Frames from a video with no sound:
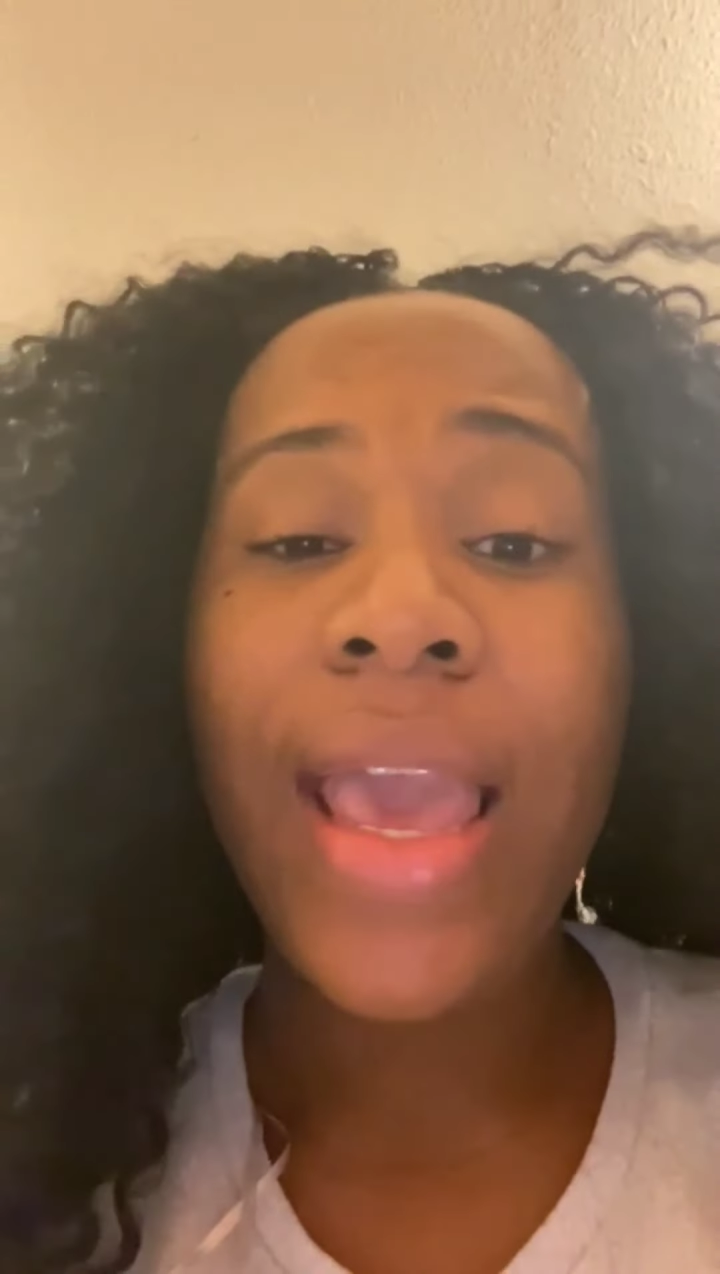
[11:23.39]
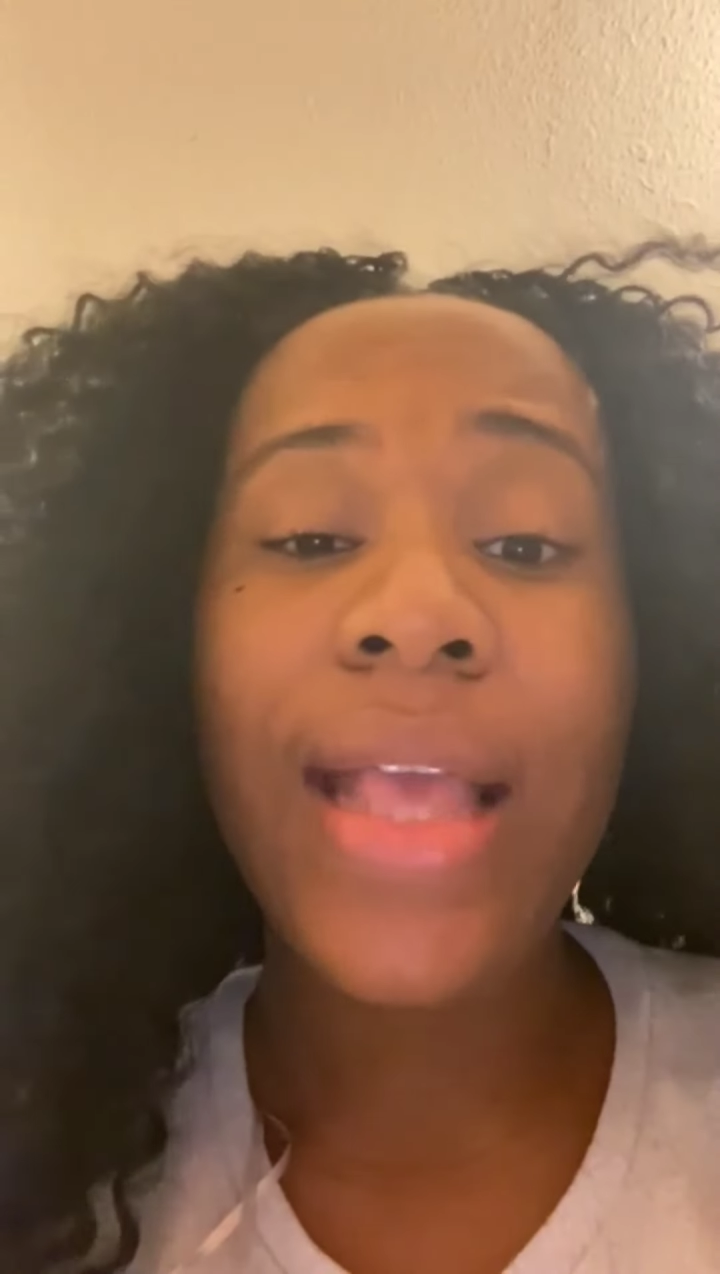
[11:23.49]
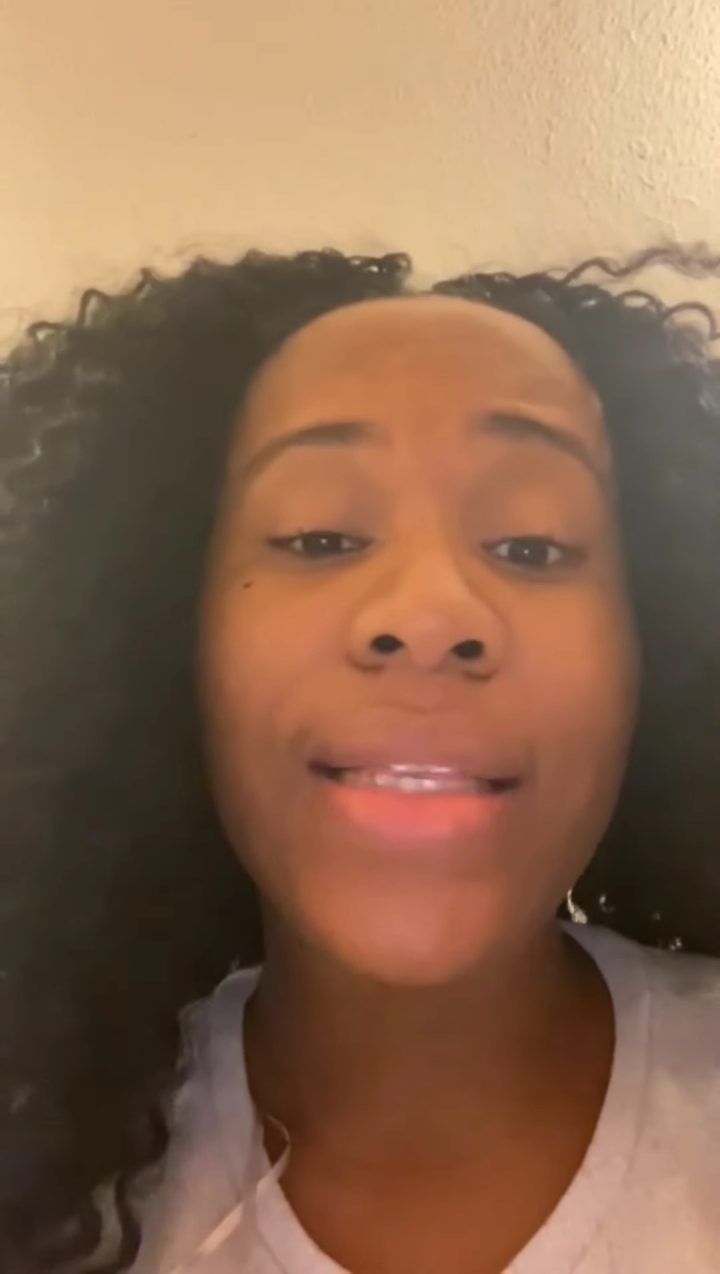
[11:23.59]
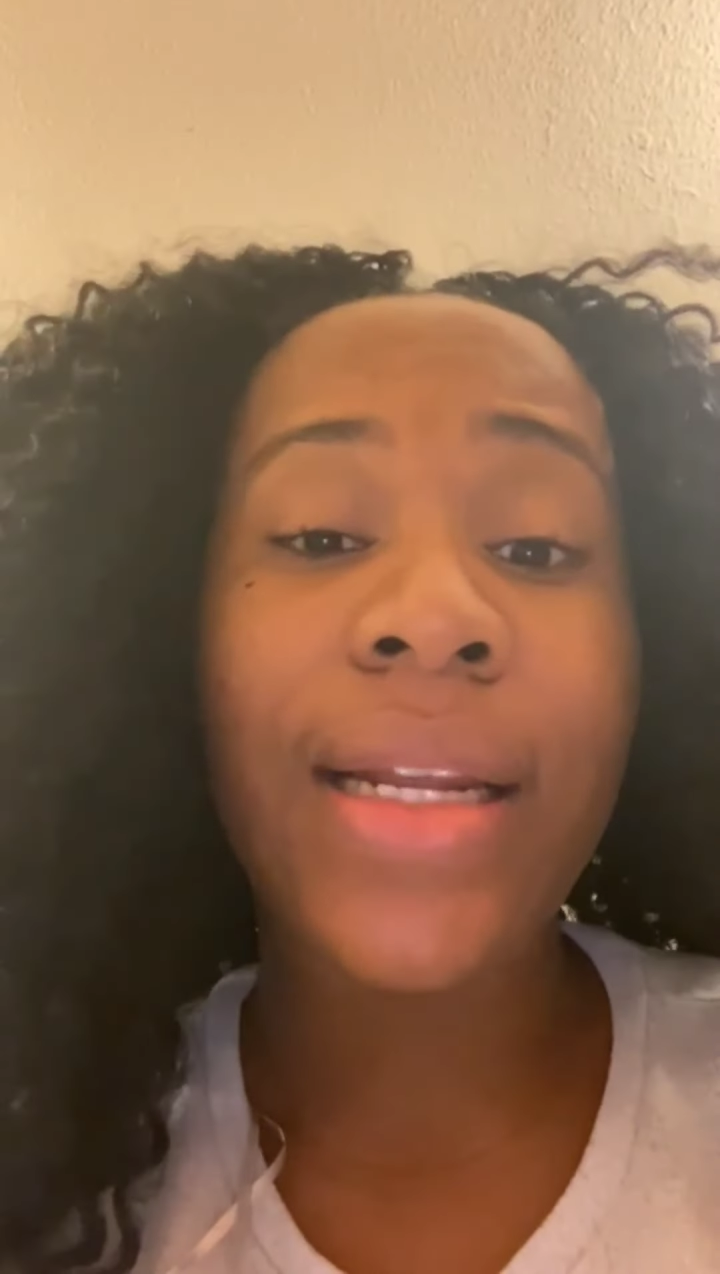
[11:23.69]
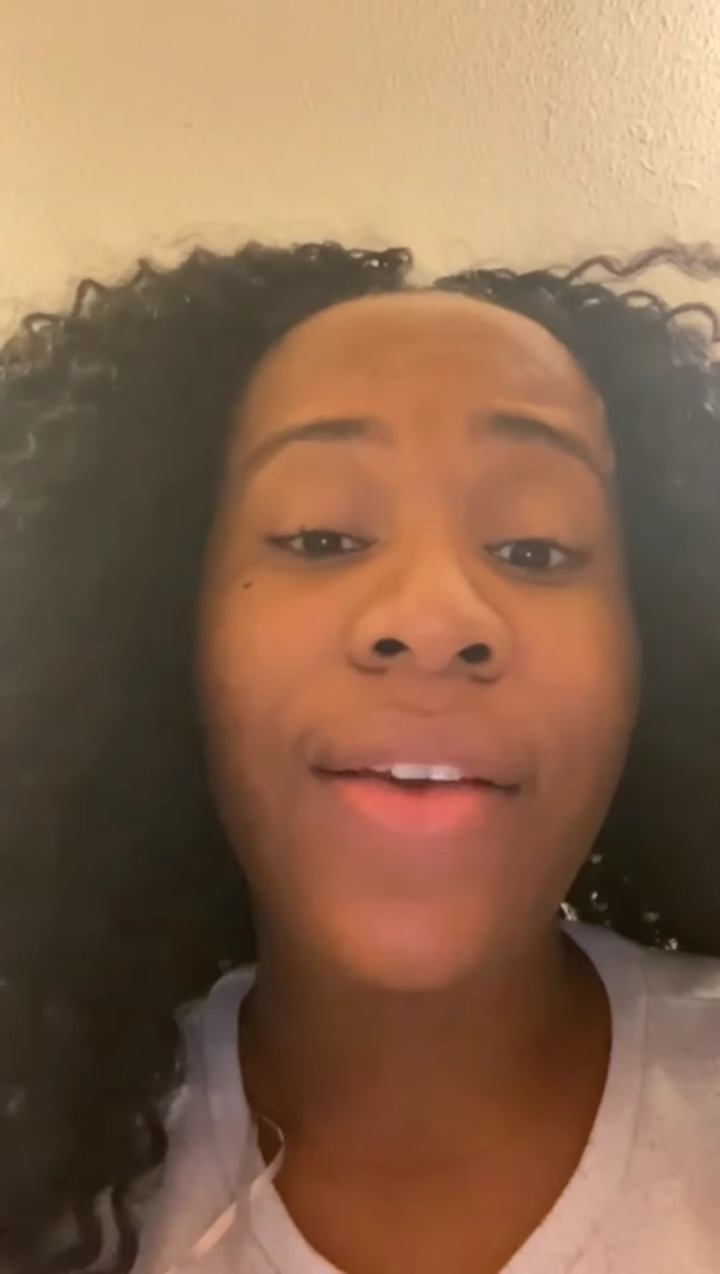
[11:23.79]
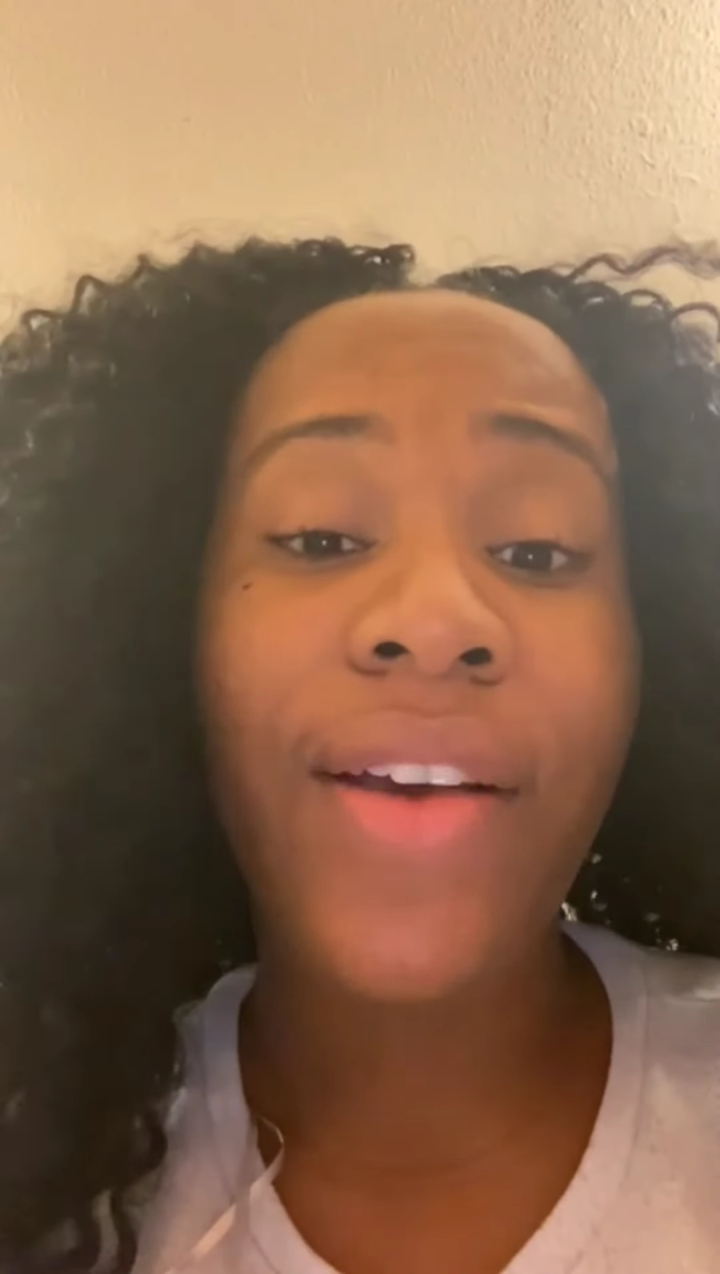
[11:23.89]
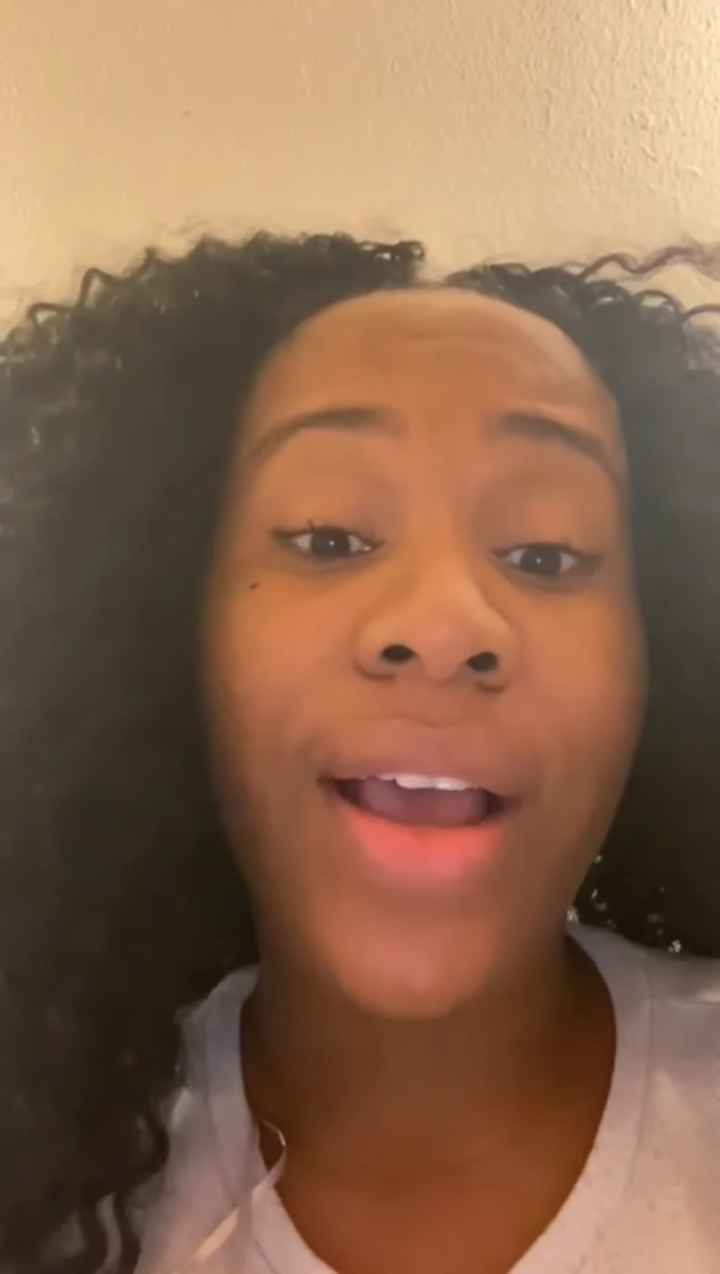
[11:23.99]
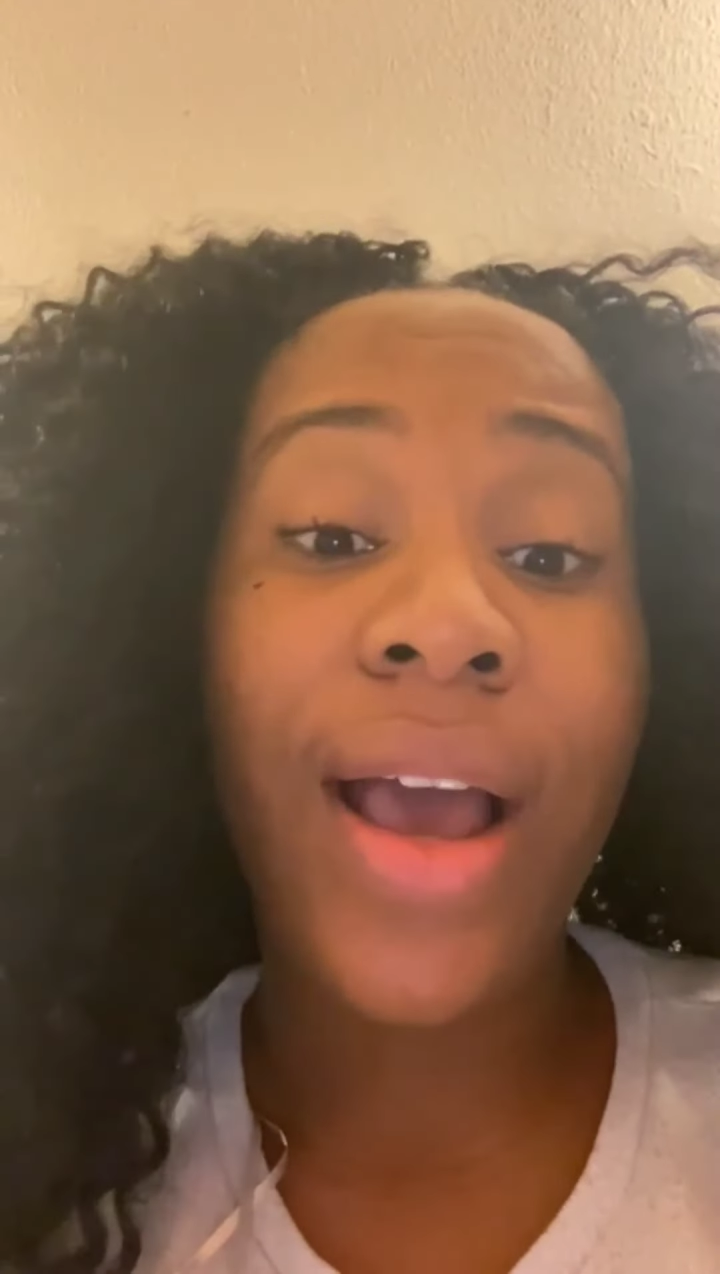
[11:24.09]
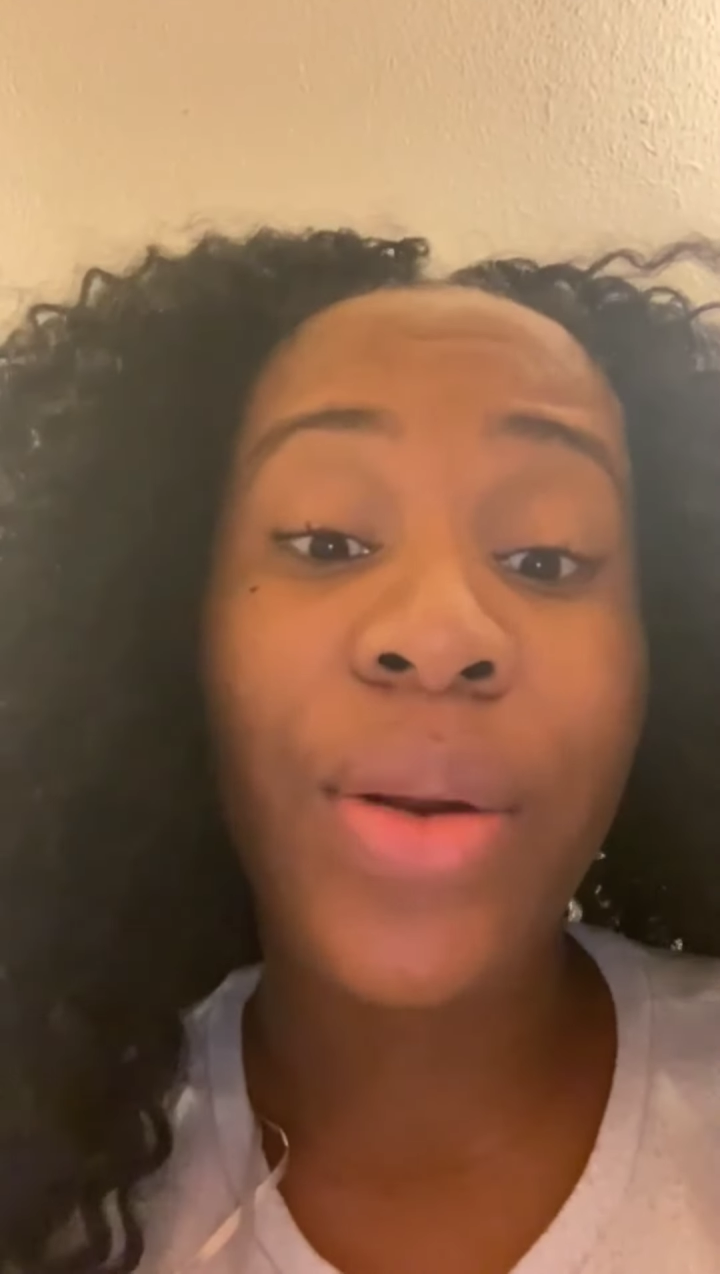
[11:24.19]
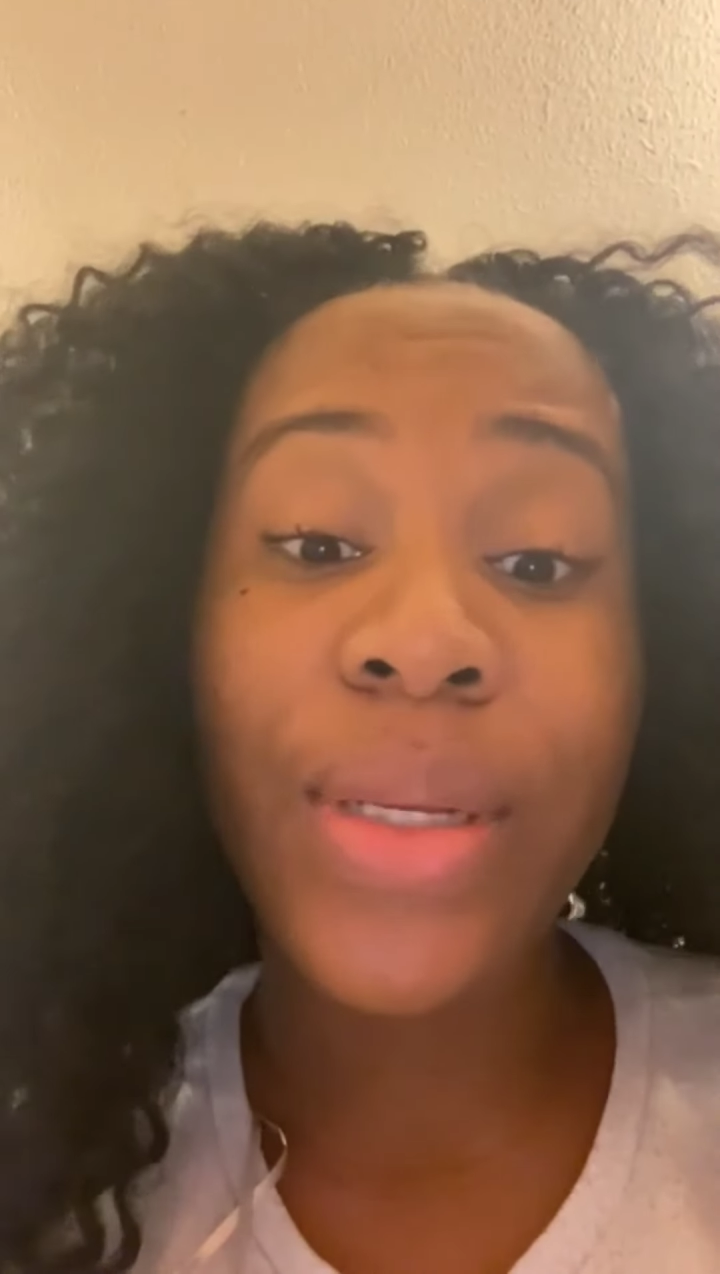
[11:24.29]
It's an
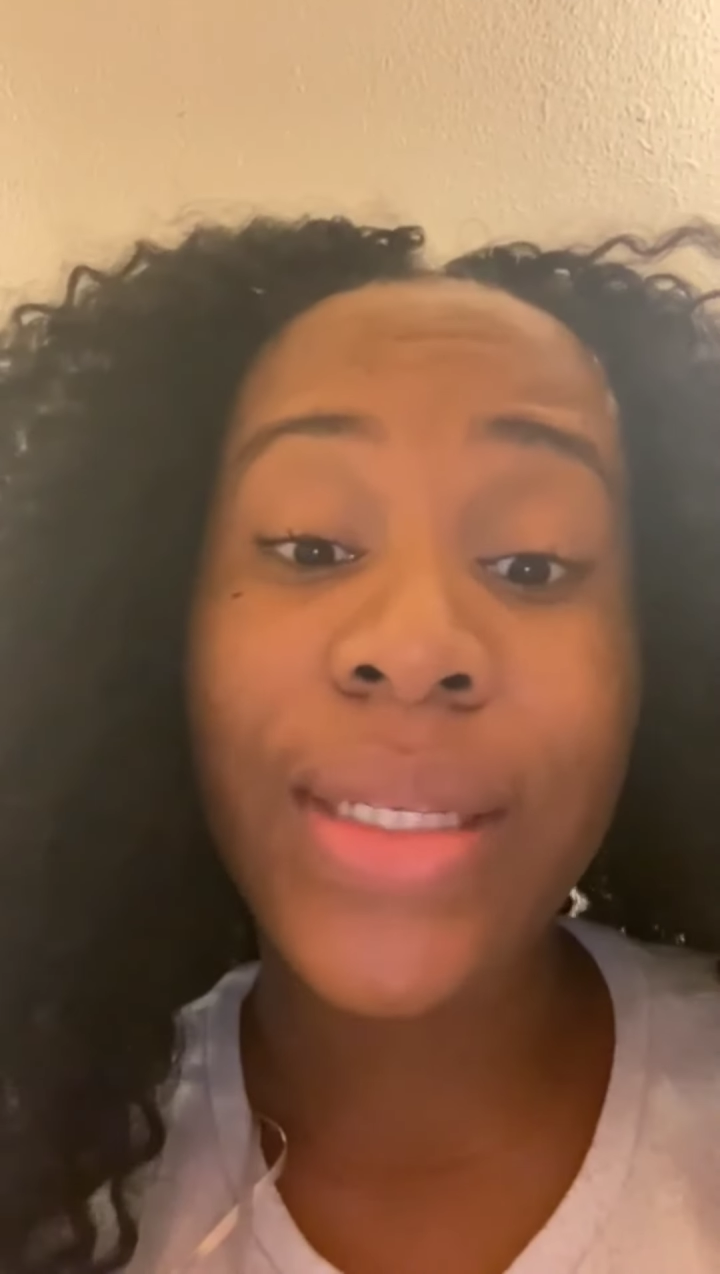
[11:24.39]
avocado